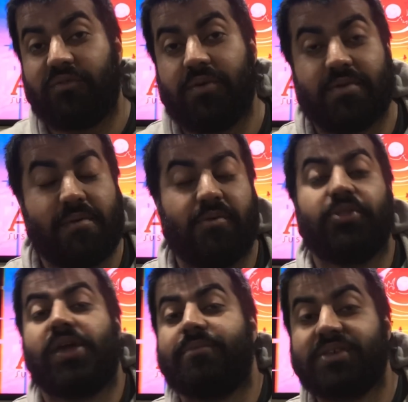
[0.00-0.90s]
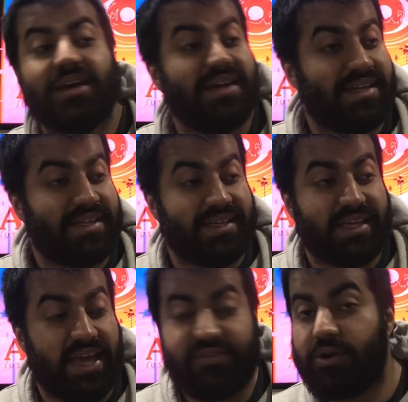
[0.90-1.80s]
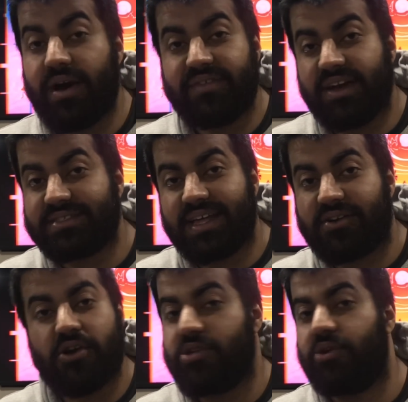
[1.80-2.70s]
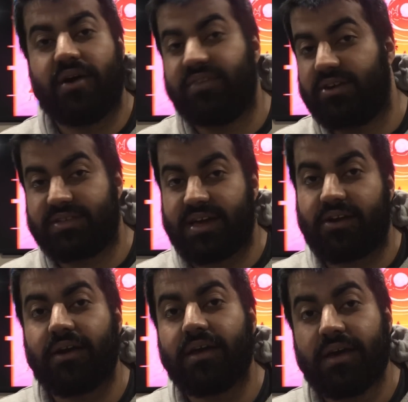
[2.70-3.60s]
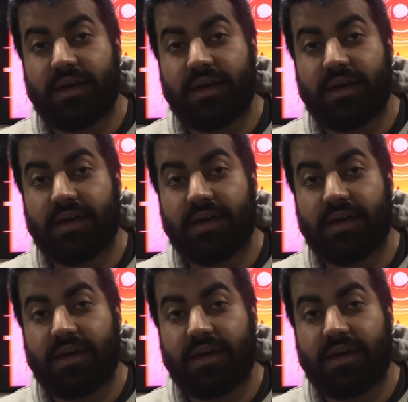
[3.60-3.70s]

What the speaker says: 1 flipped on me both games. If you don't have the out to that card, you don't have the out to that card.